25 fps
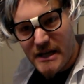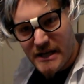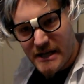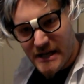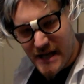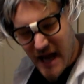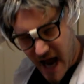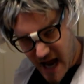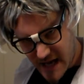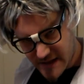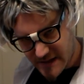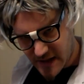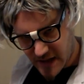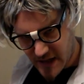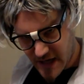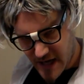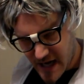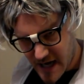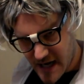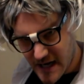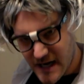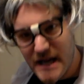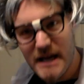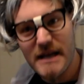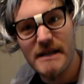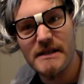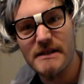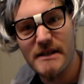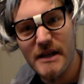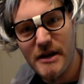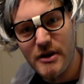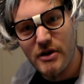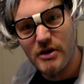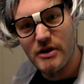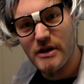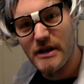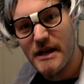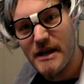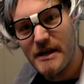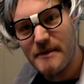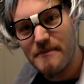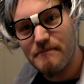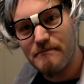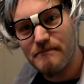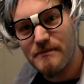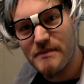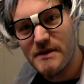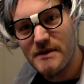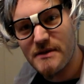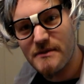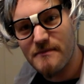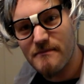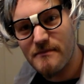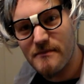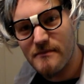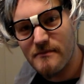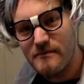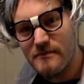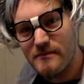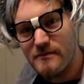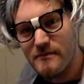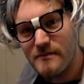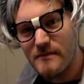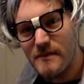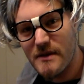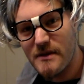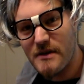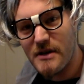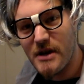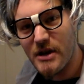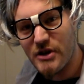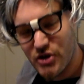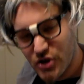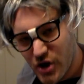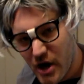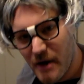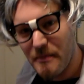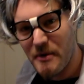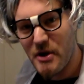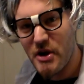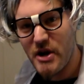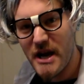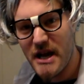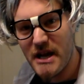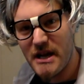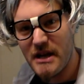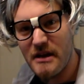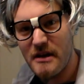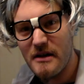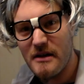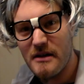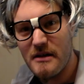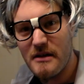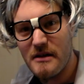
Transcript: Gasoline is literally contributing